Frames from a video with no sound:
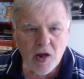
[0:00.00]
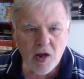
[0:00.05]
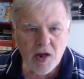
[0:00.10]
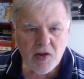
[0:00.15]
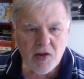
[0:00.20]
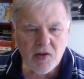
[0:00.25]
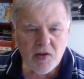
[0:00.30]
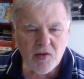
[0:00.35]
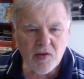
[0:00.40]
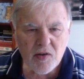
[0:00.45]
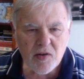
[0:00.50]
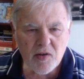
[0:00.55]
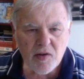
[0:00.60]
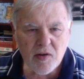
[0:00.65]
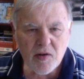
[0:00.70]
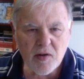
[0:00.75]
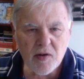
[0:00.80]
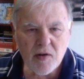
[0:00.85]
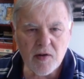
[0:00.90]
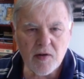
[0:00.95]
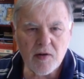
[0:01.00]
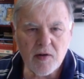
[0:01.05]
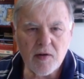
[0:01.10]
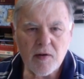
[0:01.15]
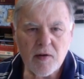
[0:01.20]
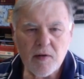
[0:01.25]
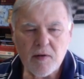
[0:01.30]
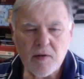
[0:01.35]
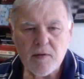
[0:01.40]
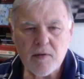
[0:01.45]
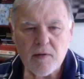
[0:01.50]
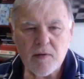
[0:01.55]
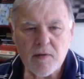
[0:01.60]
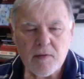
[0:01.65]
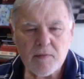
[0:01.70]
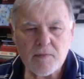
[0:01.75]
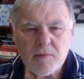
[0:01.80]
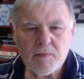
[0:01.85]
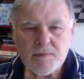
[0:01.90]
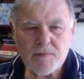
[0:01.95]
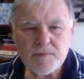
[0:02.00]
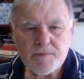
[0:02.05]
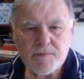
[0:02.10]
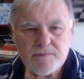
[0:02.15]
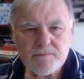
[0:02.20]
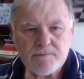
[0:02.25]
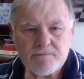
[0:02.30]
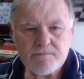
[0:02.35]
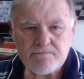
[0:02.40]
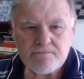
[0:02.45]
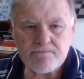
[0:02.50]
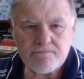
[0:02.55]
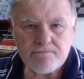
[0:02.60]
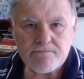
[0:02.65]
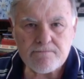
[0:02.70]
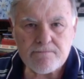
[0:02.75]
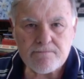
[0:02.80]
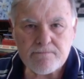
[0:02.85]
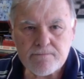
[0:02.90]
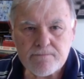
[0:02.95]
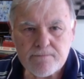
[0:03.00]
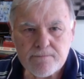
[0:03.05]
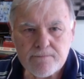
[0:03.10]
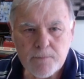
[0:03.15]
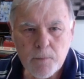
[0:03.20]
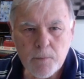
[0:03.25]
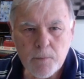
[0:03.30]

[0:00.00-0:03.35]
Moving from its starting spot, the knight gets involved in the game.